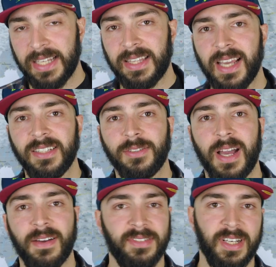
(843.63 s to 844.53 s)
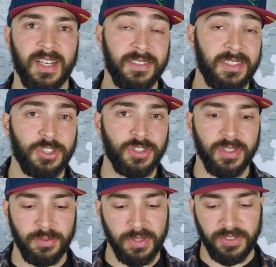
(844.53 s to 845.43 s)
I'd like to have the additional
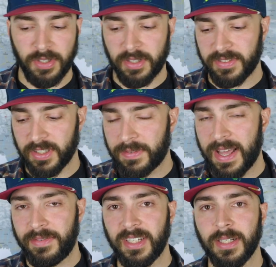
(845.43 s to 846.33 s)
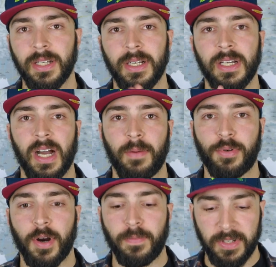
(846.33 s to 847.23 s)
reserves of having a
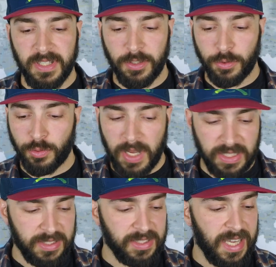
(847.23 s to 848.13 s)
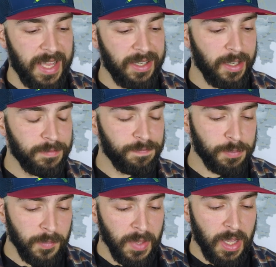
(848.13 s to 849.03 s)
properly rated handle.
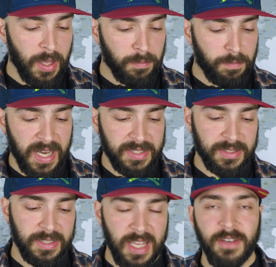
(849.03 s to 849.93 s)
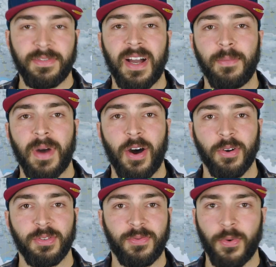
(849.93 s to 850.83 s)
But if I'm
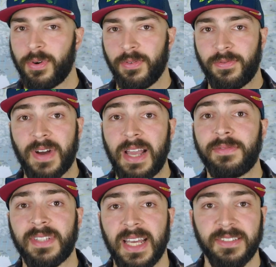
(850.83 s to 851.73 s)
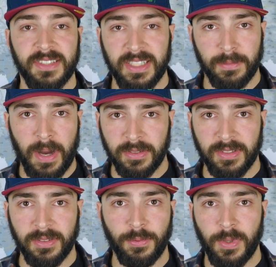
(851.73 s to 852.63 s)
out for 5 days in the
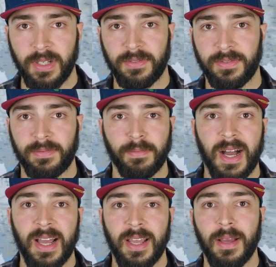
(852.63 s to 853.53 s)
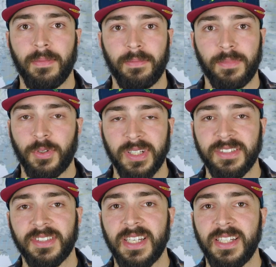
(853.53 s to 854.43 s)
mountain with my touring
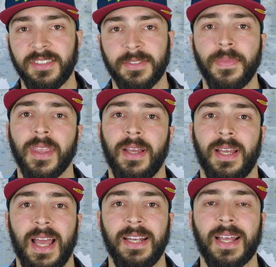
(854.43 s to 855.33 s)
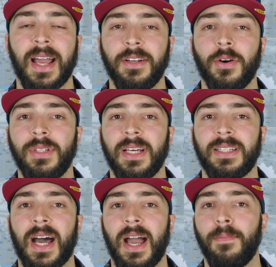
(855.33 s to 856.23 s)
skis, and I know that
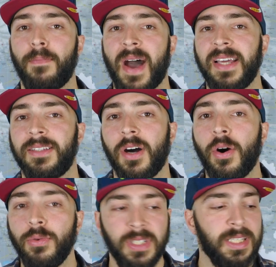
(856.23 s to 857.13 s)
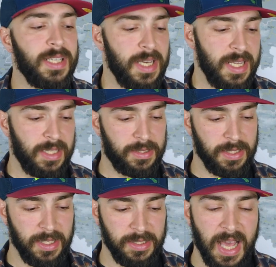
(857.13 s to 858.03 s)
I might only need
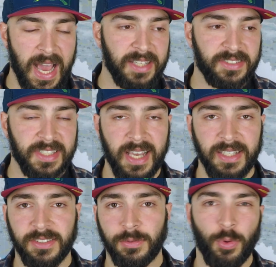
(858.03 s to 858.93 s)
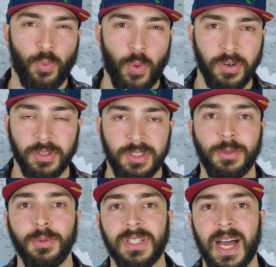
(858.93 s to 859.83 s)
an ice axe 1 or
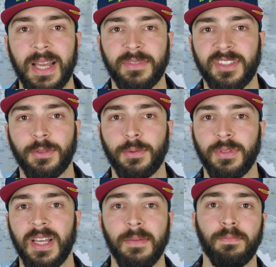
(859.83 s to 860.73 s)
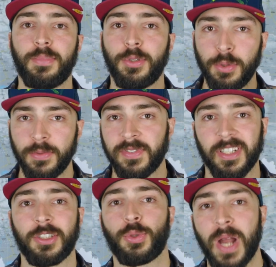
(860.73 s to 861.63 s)
2 times to improve the
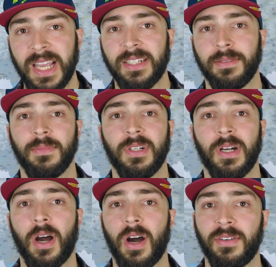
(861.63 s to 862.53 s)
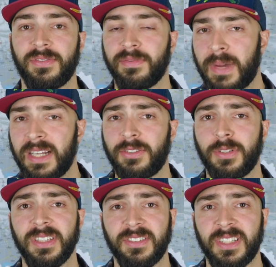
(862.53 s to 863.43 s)
track of my
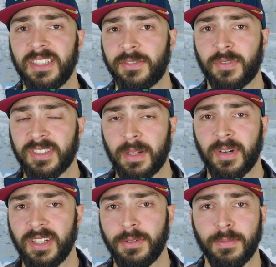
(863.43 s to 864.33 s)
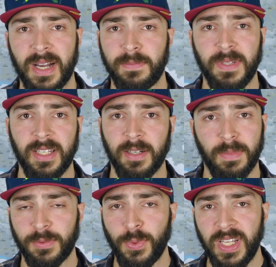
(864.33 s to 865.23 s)
touring skis for somebody who might be a little
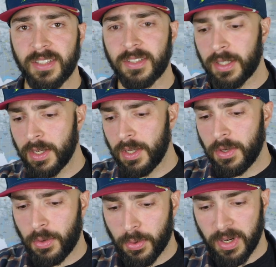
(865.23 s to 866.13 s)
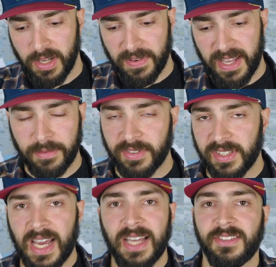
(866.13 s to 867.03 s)
bit weaker, or if I have
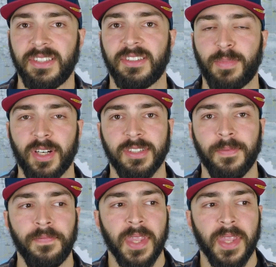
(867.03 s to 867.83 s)
an icy spot,